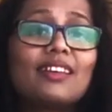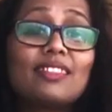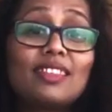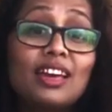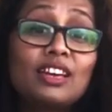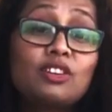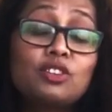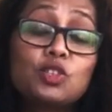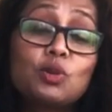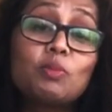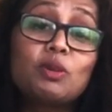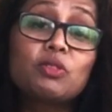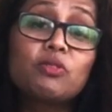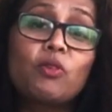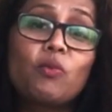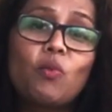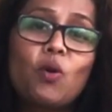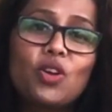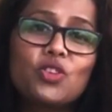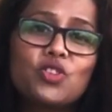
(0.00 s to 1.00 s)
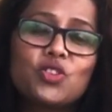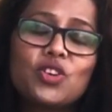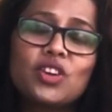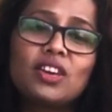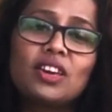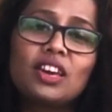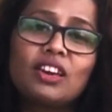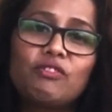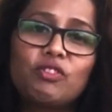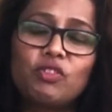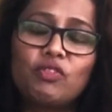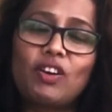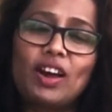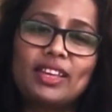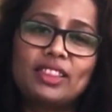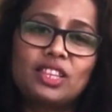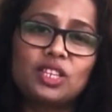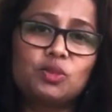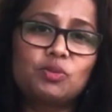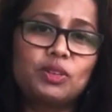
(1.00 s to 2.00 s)
Thank you so much for watching. If you find
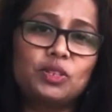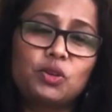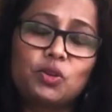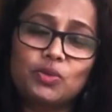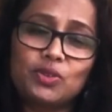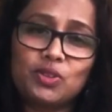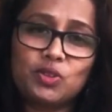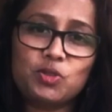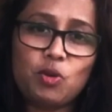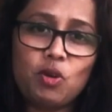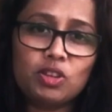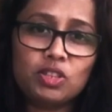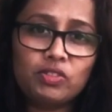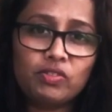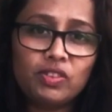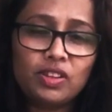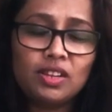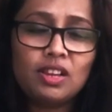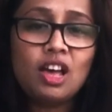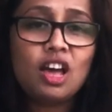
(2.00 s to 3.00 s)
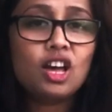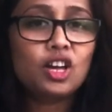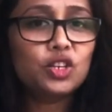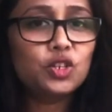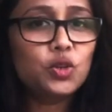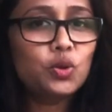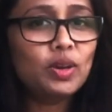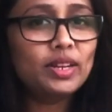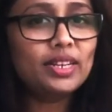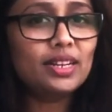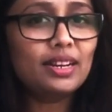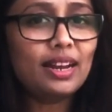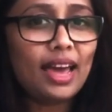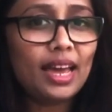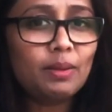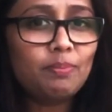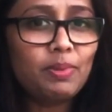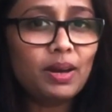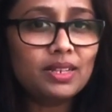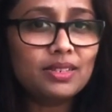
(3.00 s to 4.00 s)
this video resourceful, do hit a like
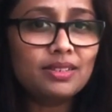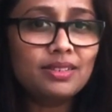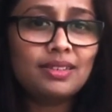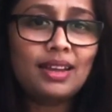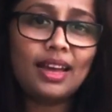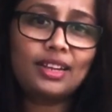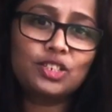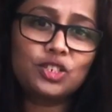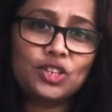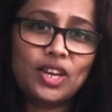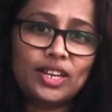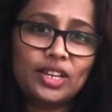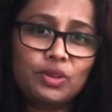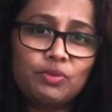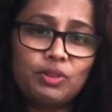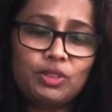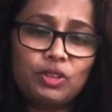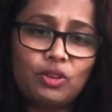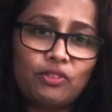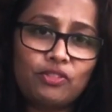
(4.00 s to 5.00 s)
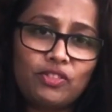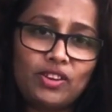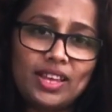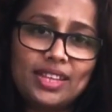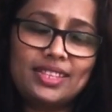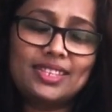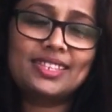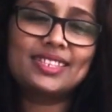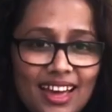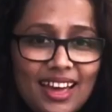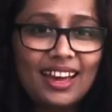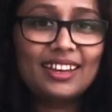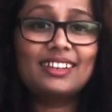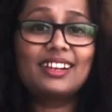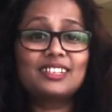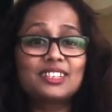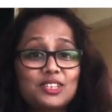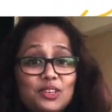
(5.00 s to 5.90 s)
button and share it with your friends. And I'll see